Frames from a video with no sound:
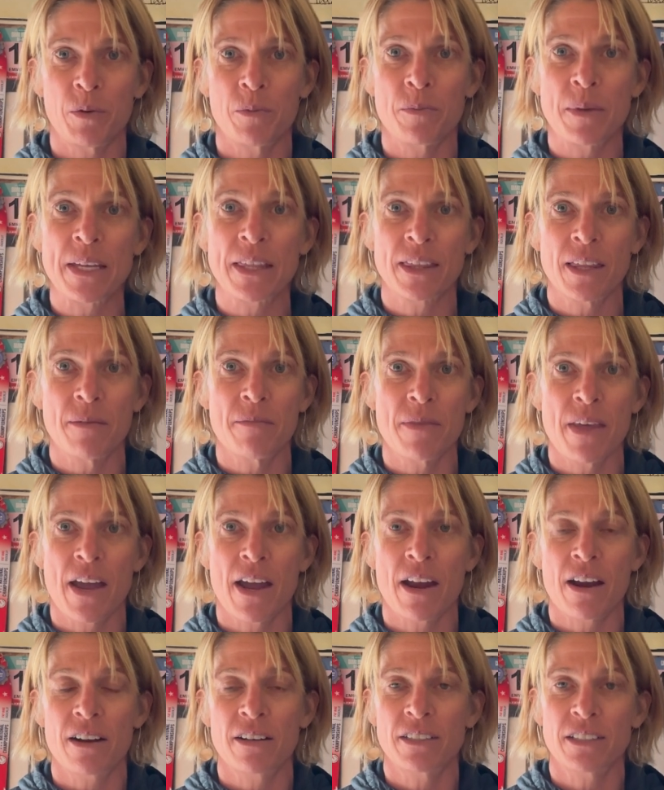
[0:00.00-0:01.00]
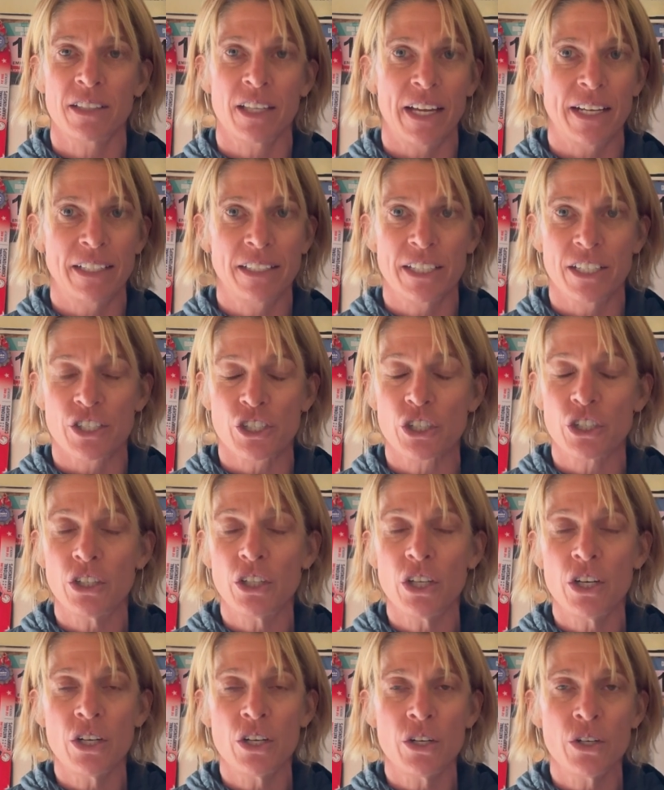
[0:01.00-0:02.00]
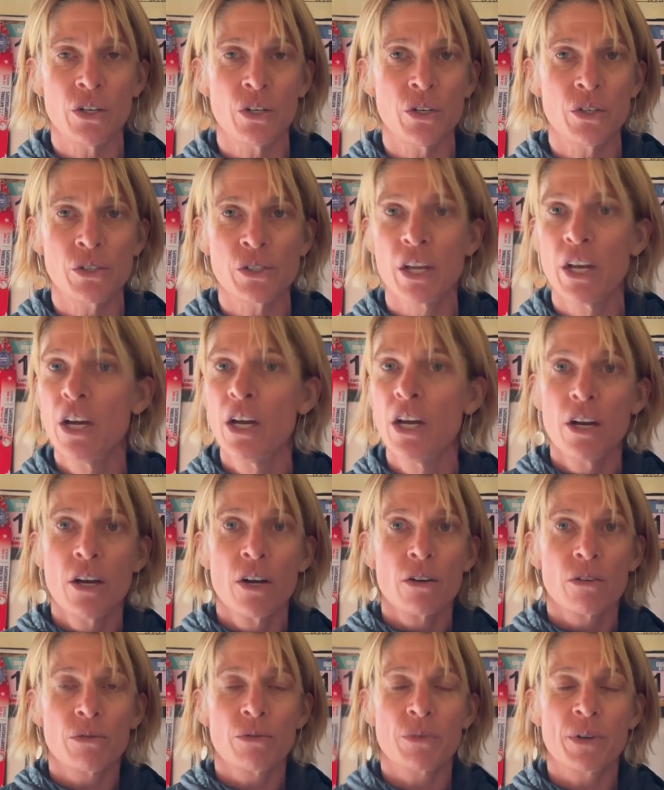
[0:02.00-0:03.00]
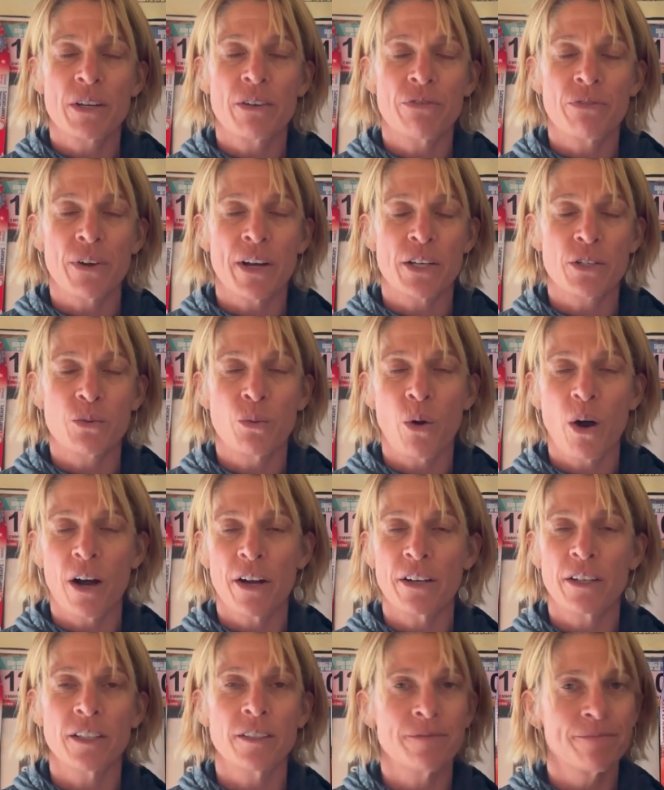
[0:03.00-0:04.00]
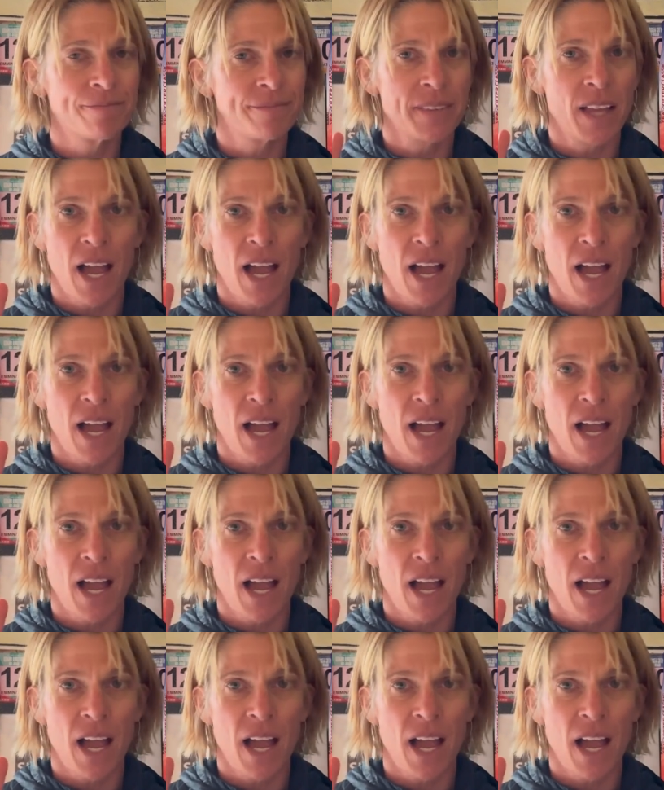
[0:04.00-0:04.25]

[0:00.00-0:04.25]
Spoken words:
meet them there to like ditch clothes, refresh water.